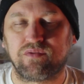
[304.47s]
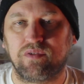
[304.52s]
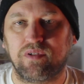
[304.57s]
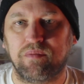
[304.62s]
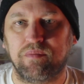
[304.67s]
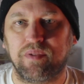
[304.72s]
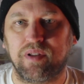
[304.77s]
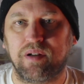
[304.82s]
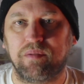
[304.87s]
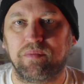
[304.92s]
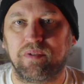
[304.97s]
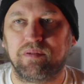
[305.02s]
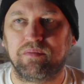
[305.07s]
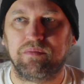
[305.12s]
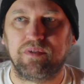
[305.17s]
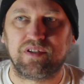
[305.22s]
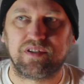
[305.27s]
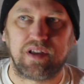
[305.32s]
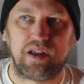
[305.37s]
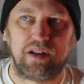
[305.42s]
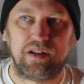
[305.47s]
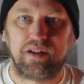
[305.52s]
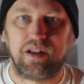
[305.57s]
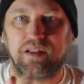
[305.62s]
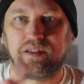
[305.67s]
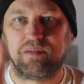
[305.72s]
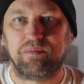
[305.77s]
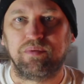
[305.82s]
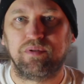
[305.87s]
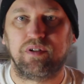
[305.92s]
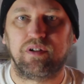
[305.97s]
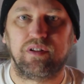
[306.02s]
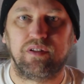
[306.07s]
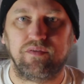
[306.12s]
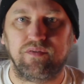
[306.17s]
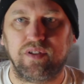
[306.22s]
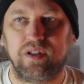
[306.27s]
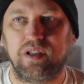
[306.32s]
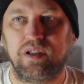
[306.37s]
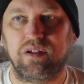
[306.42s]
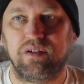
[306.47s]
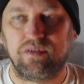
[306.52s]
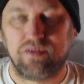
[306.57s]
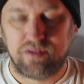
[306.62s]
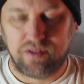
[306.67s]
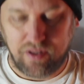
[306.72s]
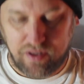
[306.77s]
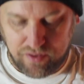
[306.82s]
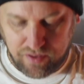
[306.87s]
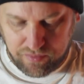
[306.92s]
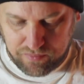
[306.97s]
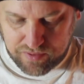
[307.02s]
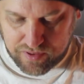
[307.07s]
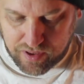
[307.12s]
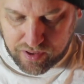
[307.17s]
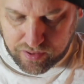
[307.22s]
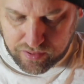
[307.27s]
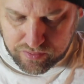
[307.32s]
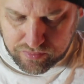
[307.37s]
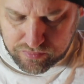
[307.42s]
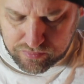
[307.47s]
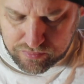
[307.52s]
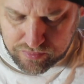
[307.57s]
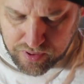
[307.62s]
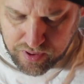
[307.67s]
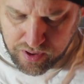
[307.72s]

Realm that I decided not to put on the videos that I thought was kind of cool.